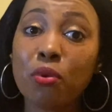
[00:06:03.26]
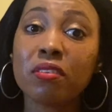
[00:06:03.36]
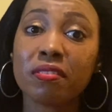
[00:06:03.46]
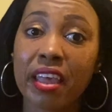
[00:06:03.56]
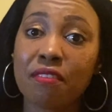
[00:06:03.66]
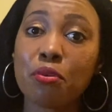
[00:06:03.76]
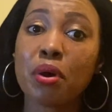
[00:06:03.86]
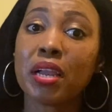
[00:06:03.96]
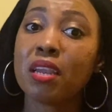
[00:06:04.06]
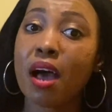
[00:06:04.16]
will save you
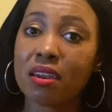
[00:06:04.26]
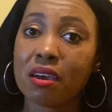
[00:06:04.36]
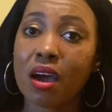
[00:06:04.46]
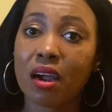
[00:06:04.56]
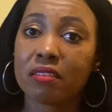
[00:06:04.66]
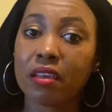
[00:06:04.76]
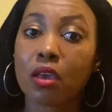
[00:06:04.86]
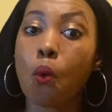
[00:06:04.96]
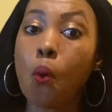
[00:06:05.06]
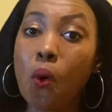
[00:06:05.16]
a lot of
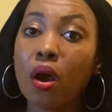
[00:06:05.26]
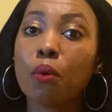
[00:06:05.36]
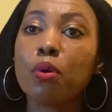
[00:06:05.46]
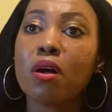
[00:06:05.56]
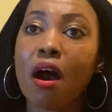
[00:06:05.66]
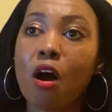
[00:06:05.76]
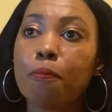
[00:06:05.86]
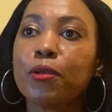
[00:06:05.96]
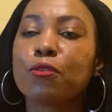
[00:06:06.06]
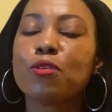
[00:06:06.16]
heartache or will
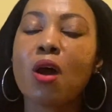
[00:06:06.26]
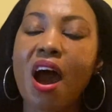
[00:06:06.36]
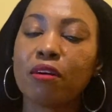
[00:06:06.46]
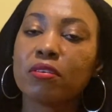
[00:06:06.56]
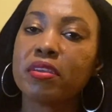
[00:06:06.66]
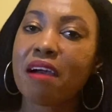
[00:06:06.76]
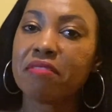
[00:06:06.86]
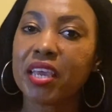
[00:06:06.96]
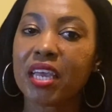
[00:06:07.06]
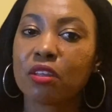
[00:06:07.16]
help you to know how to
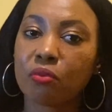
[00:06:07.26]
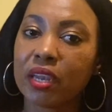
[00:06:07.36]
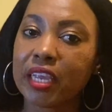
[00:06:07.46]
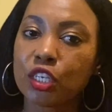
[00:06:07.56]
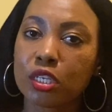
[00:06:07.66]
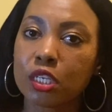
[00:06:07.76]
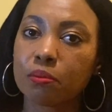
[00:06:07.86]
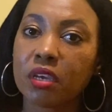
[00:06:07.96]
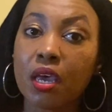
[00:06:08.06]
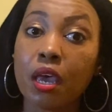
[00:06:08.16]
navigate the relationship